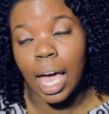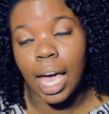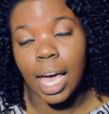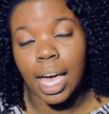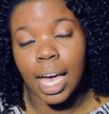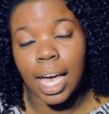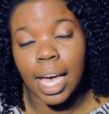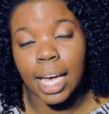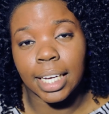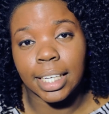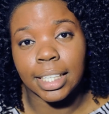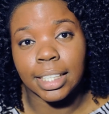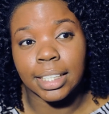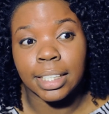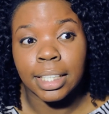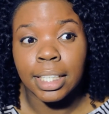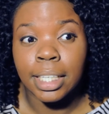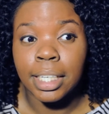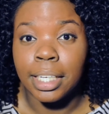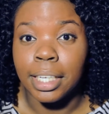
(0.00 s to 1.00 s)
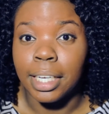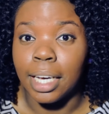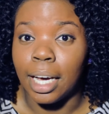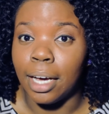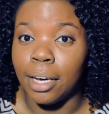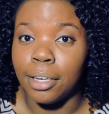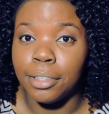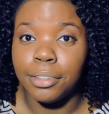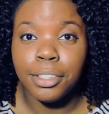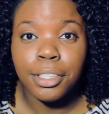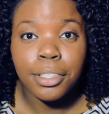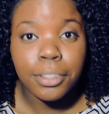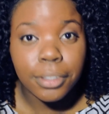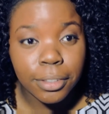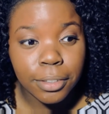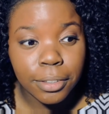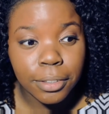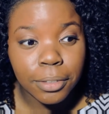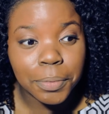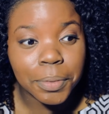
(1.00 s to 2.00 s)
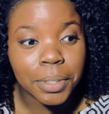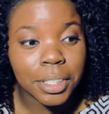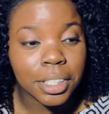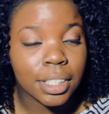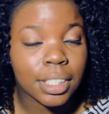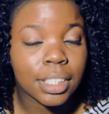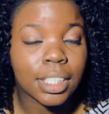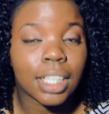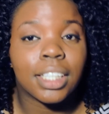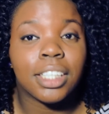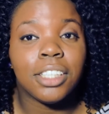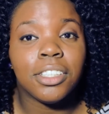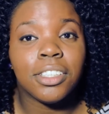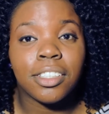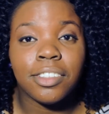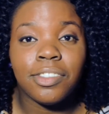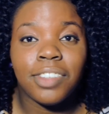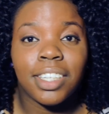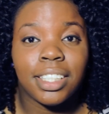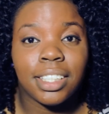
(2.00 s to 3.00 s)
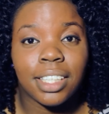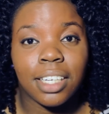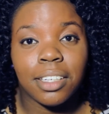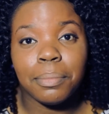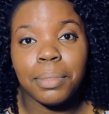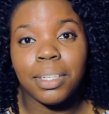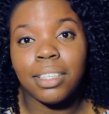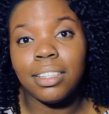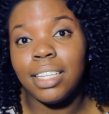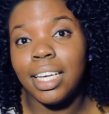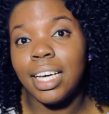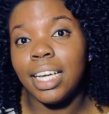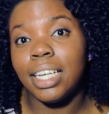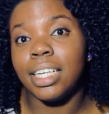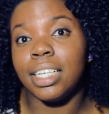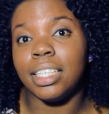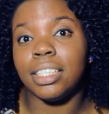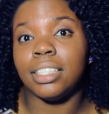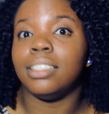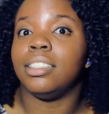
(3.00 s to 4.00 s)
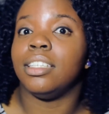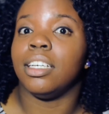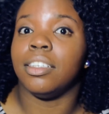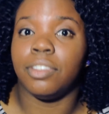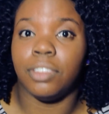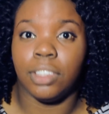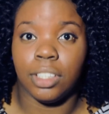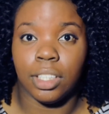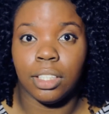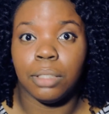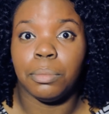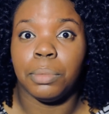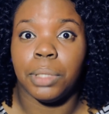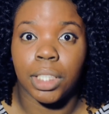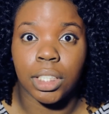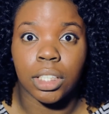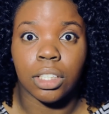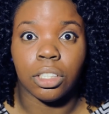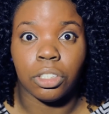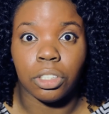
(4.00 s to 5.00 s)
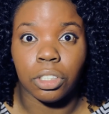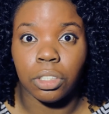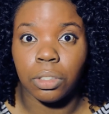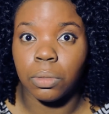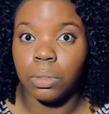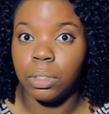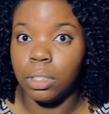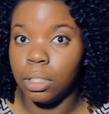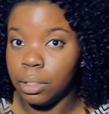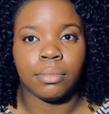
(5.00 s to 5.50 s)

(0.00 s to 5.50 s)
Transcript: and I don't know, once Lyrica finds out about that, it's definitely going to be an issue.